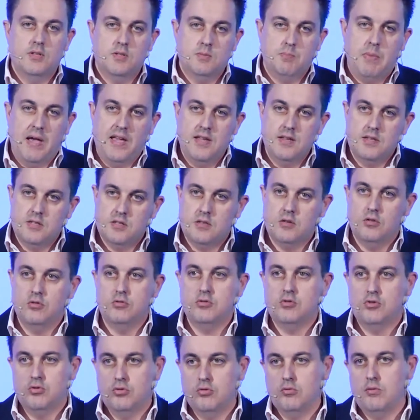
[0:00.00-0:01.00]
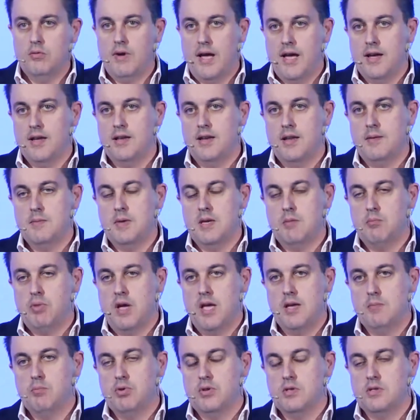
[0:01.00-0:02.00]
based on two academic
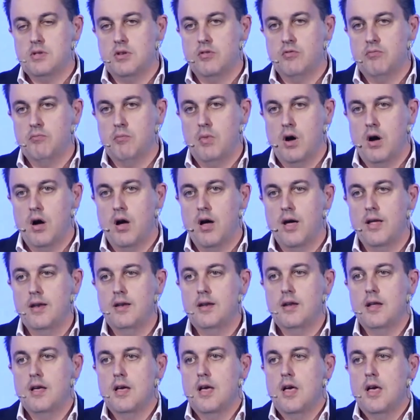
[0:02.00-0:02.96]
papers of mine